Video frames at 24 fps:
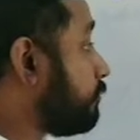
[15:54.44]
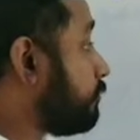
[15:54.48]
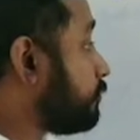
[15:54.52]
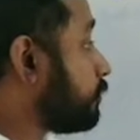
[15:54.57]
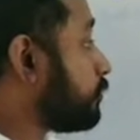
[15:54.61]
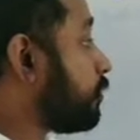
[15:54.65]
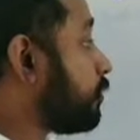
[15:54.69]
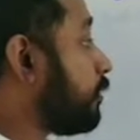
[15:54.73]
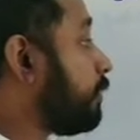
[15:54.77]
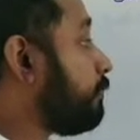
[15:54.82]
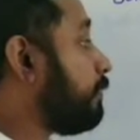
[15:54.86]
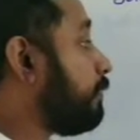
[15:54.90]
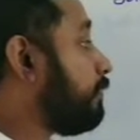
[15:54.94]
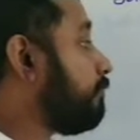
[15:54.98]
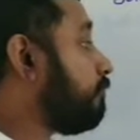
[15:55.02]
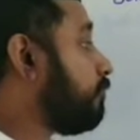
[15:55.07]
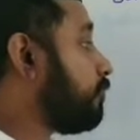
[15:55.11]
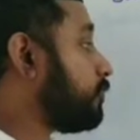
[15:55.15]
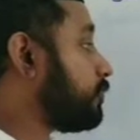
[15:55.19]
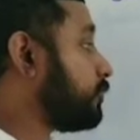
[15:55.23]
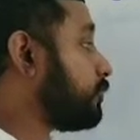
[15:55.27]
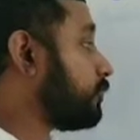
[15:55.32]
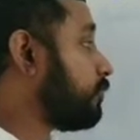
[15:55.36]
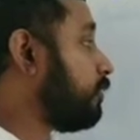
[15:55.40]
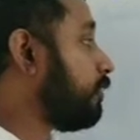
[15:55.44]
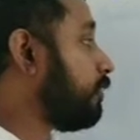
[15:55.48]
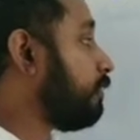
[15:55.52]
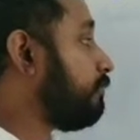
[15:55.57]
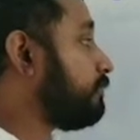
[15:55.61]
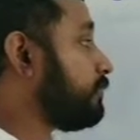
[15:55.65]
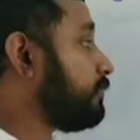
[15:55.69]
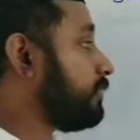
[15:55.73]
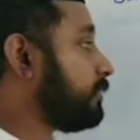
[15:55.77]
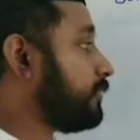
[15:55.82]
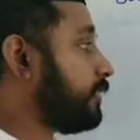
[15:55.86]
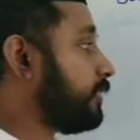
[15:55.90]
7 square by 4 square,
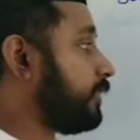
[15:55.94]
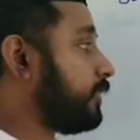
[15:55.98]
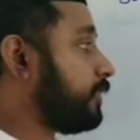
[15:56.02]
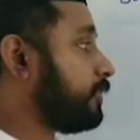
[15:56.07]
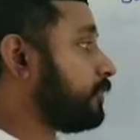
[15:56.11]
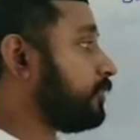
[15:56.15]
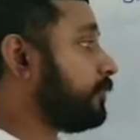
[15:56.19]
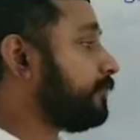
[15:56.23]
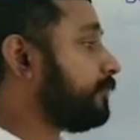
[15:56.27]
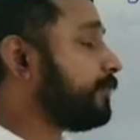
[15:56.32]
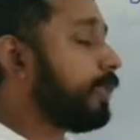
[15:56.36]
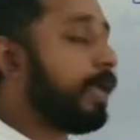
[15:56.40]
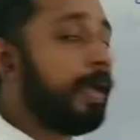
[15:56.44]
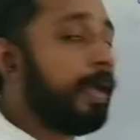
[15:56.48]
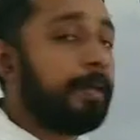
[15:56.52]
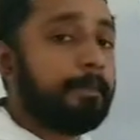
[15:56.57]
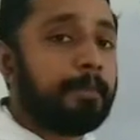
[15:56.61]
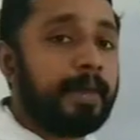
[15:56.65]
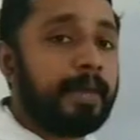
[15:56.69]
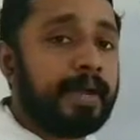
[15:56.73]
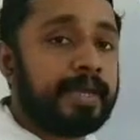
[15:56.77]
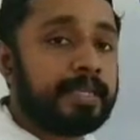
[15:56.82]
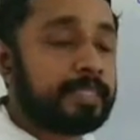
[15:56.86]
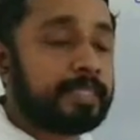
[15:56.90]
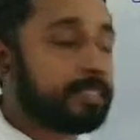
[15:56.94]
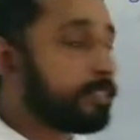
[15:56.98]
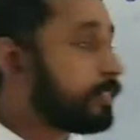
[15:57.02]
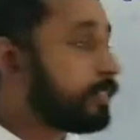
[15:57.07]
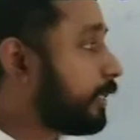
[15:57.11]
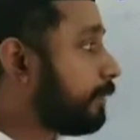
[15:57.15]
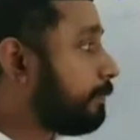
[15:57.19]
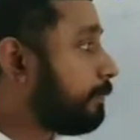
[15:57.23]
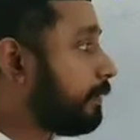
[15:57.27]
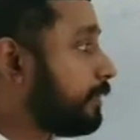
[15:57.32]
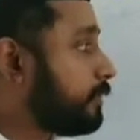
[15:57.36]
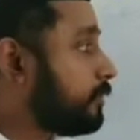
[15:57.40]
which is equal to minus
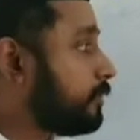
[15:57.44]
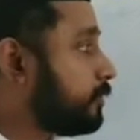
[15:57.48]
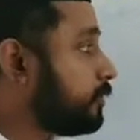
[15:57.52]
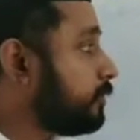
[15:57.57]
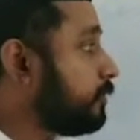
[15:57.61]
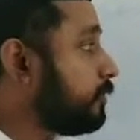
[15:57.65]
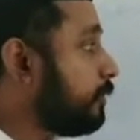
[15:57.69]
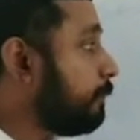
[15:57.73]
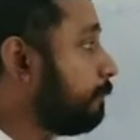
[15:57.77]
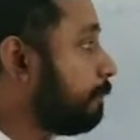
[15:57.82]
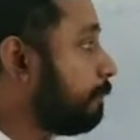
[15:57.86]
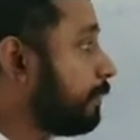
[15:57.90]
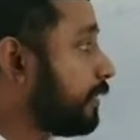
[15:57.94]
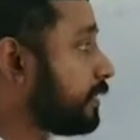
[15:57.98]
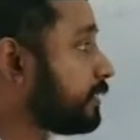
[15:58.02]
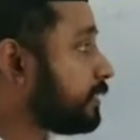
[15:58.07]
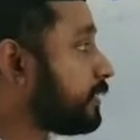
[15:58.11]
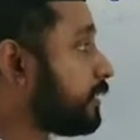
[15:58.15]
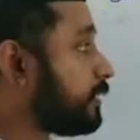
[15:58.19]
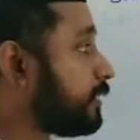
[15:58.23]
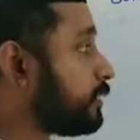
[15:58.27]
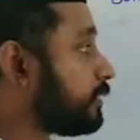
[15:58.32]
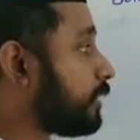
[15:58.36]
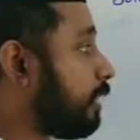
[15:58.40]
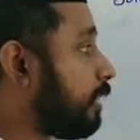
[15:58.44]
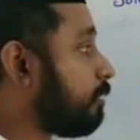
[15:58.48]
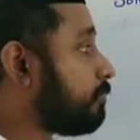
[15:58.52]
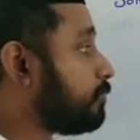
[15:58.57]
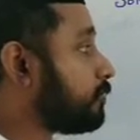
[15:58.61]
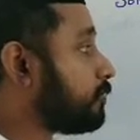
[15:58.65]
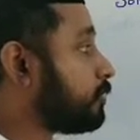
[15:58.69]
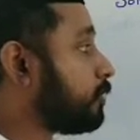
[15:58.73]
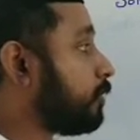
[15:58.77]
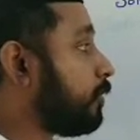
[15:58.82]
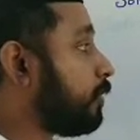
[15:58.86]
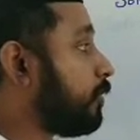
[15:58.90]
3 by 2 plus
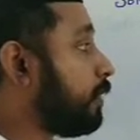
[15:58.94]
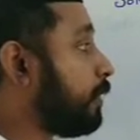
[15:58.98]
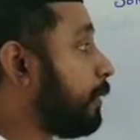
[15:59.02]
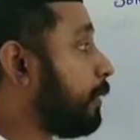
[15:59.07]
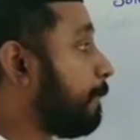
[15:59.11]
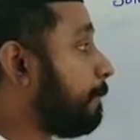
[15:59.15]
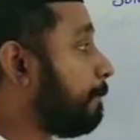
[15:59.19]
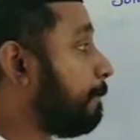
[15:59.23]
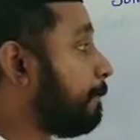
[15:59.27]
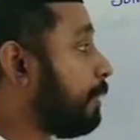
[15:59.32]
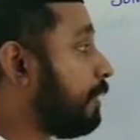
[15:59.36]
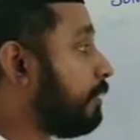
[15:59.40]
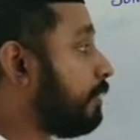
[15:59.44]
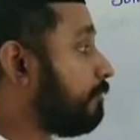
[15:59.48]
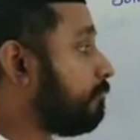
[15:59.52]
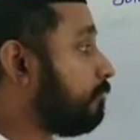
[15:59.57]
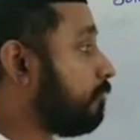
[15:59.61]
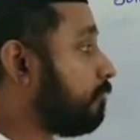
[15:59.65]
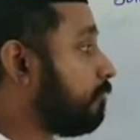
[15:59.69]
7 square by